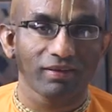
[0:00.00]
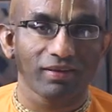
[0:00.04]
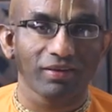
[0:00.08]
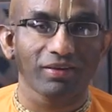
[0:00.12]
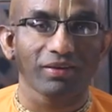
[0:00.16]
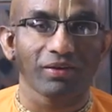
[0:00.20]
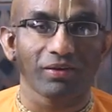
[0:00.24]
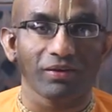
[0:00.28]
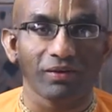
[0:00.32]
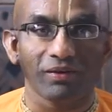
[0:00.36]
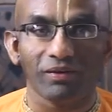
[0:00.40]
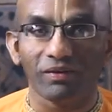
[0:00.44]

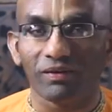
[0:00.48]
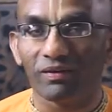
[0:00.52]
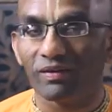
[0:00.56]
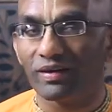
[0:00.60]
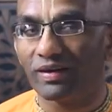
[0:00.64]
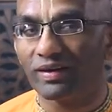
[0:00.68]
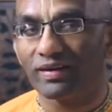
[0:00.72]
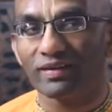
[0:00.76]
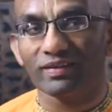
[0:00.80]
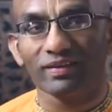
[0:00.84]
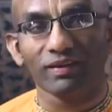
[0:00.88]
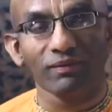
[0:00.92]
So,
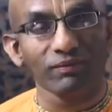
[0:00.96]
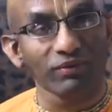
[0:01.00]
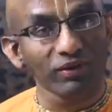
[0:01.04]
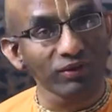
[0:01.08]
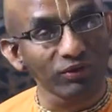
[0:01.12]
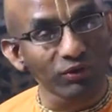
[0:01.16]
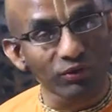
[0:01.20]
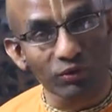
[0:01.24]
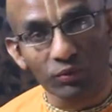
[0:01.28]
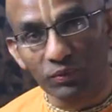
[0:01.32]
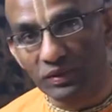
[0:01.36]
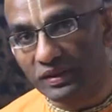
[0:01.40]
it is
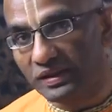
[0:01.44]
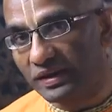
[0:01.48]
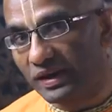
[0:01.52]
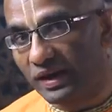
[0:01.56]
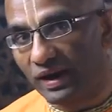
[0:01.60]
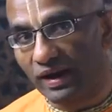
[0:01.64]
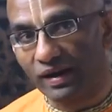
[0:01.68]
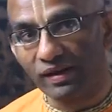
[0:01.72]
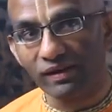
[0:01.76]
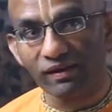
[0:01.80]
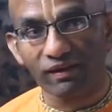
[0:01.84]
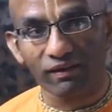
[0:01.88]
something to do with the
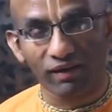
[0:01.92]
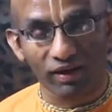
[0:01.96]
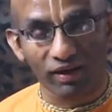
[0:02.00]
head